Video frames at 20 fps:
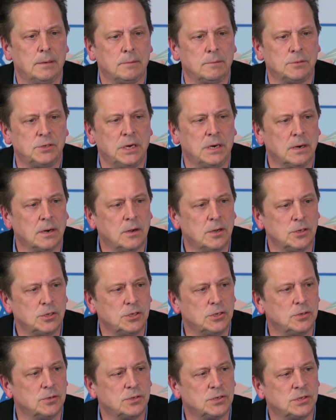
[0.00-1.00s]
Jared
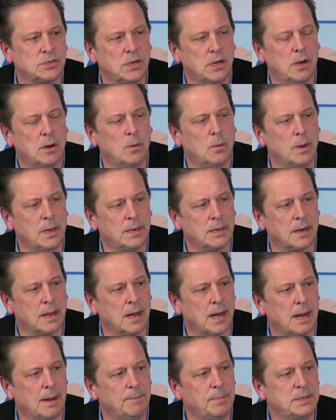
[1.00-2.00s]
Kushner's so
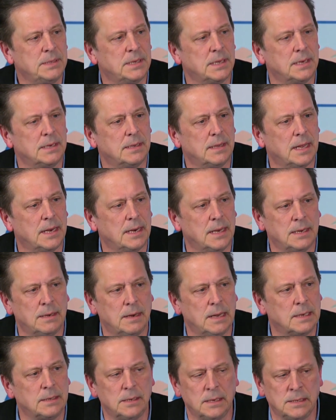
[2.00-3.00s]
incompetent that
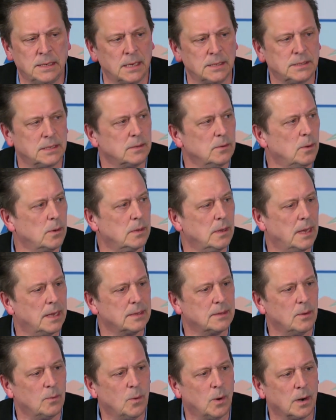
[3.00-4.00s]
it doesn't look
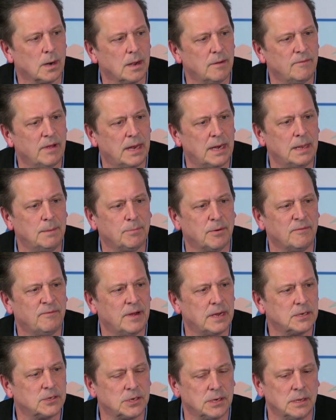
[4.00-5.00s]
like the work of any
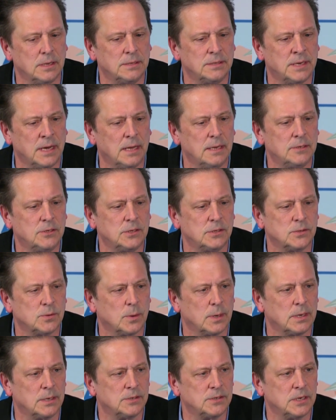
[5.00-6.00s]
professional intelligence
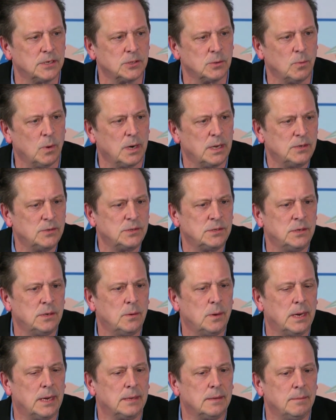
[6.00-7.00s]
organization, what he's
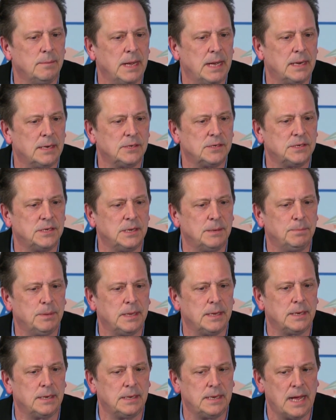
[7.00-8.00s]
doing. The man is
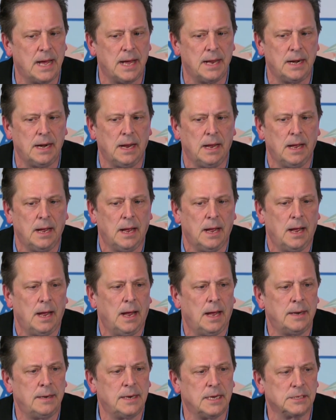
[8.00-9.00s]
deeply in debt
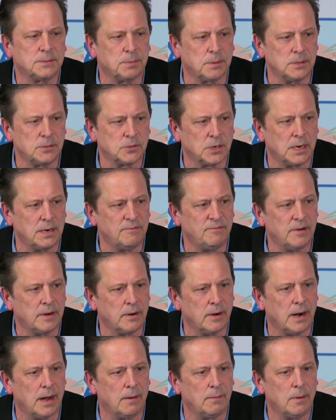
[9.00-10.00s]
and desperately trying to
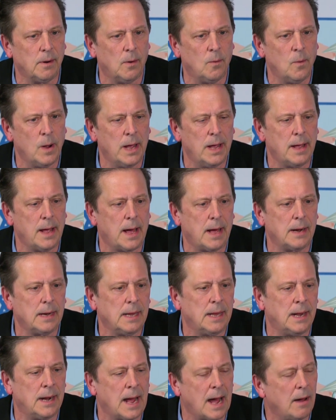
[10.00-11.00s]
figure out a way how to
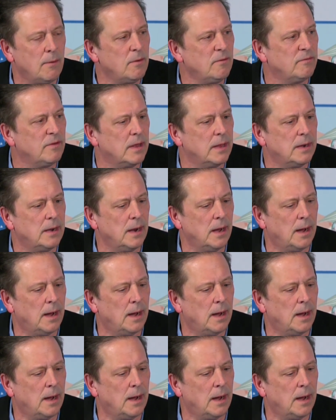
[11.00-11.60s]
get out of it.